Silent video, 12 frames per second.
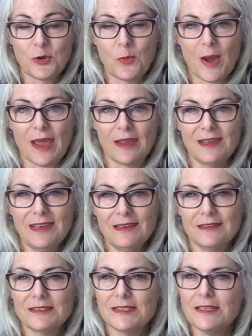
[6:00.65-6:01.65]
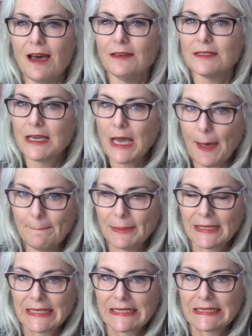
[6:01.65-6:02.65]
away, it's not
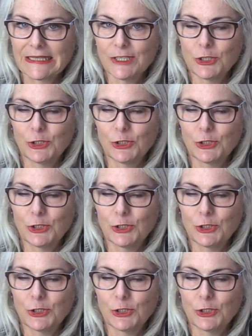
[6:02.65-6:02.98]
completely